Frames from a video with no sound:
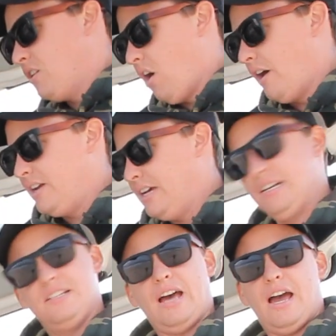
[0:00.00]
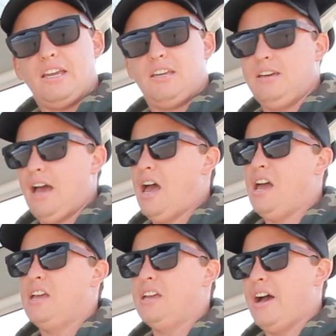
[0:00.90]
not take
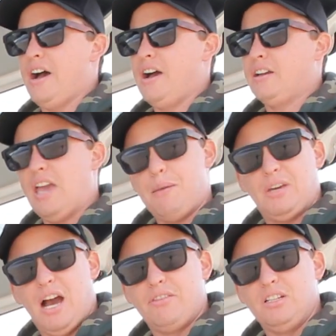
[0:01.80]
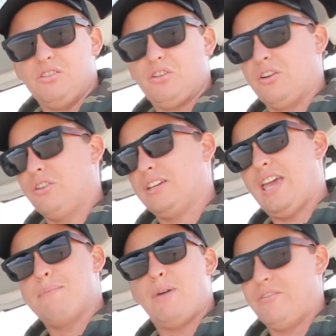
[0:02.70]
a camping oven. So the
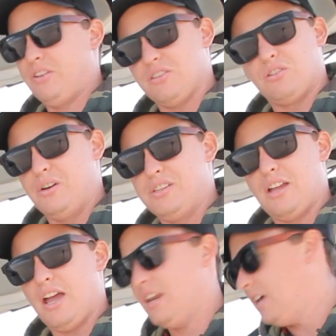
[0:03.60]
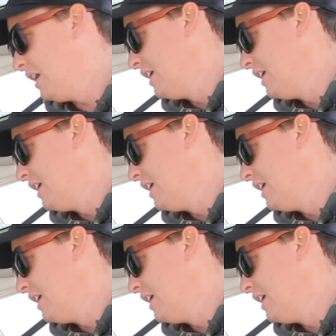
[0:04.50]
camp oven doesn't always stay in here.